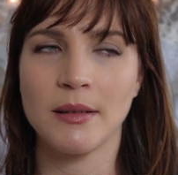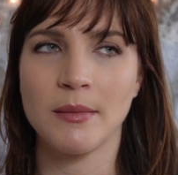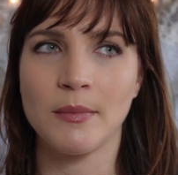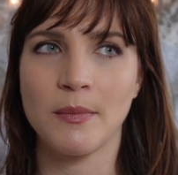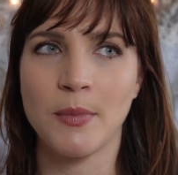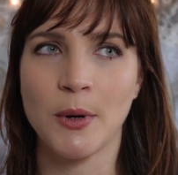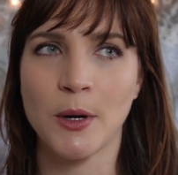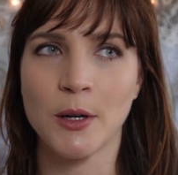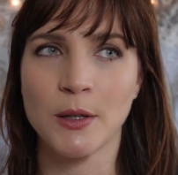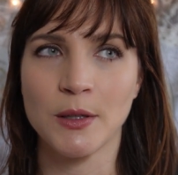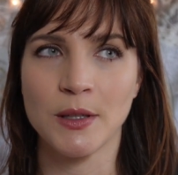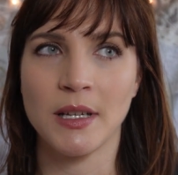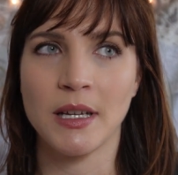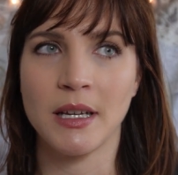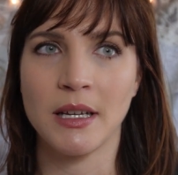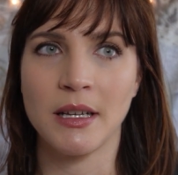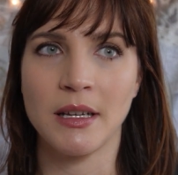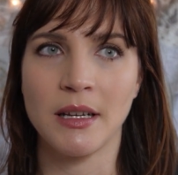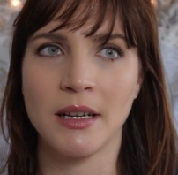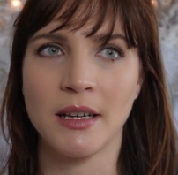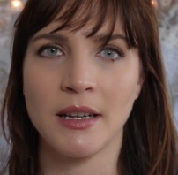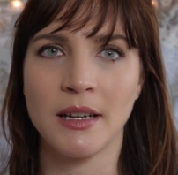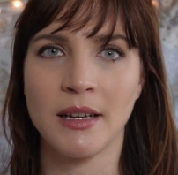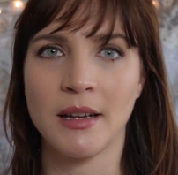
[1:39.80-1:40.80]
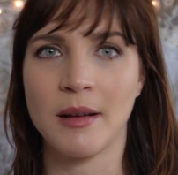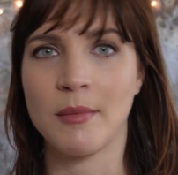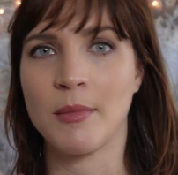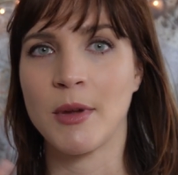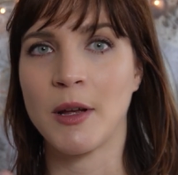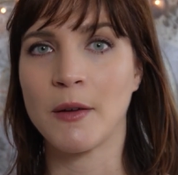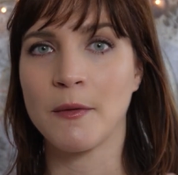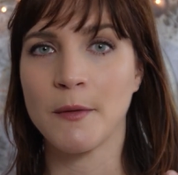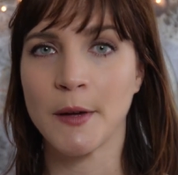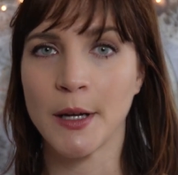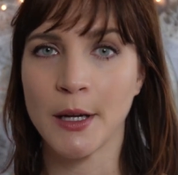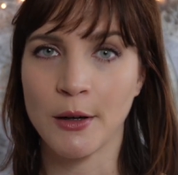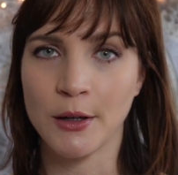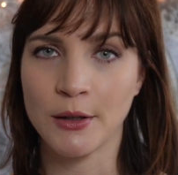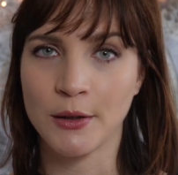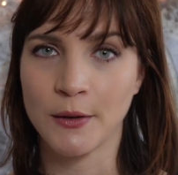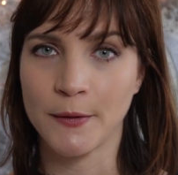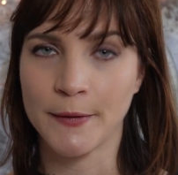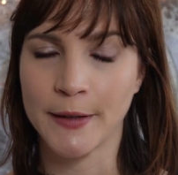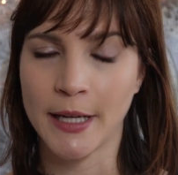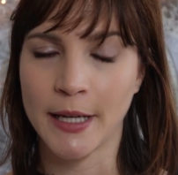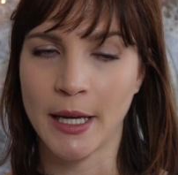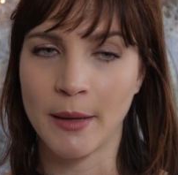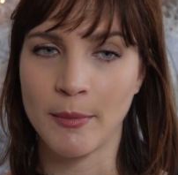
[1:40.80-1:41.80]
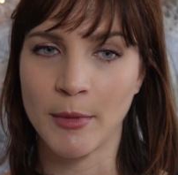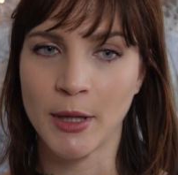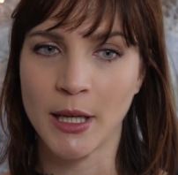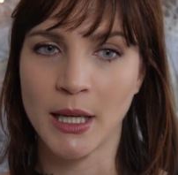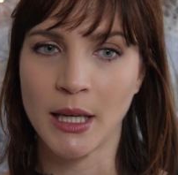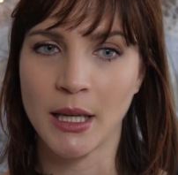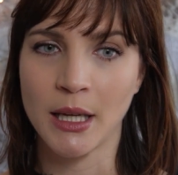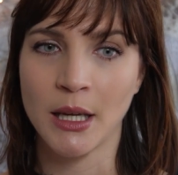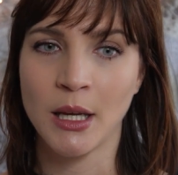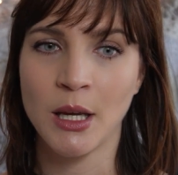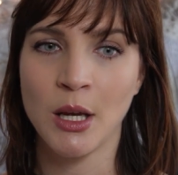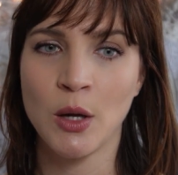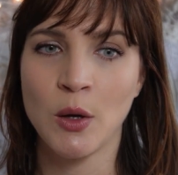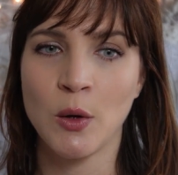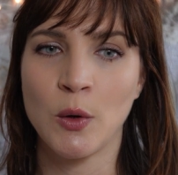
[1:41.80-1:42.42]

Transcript: person, a male figure in your family